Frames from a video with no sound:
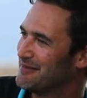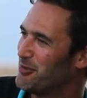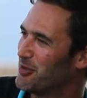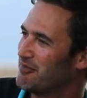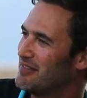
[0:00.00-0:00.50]

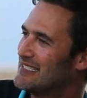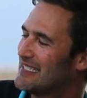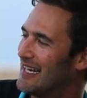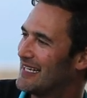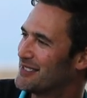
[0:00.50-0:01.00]
more of these
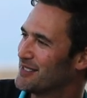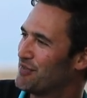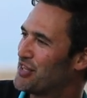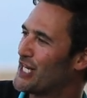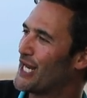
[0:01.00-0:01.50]
kinds
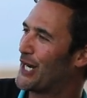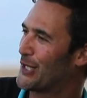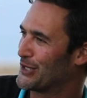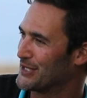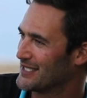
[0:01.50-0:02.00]
of
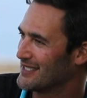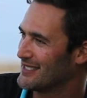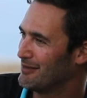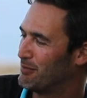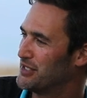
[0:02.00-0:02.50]
thinkers
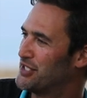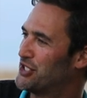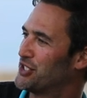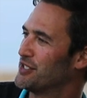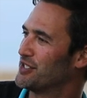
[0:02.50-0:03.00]
in
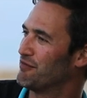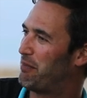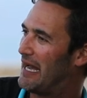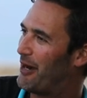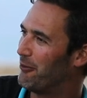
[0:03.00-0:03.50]
positions of
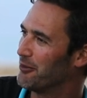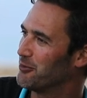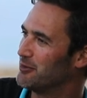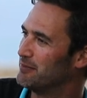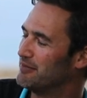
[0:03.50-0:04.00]
power
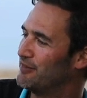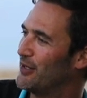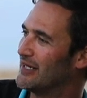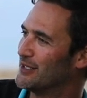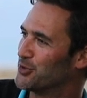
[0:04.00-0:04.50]
would be
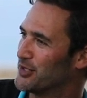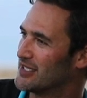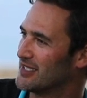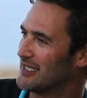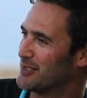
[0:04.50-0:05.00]
very
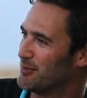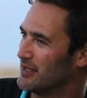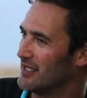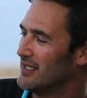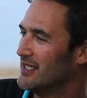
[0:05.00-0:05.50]
interesting to
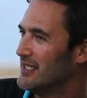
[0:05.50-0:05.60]
me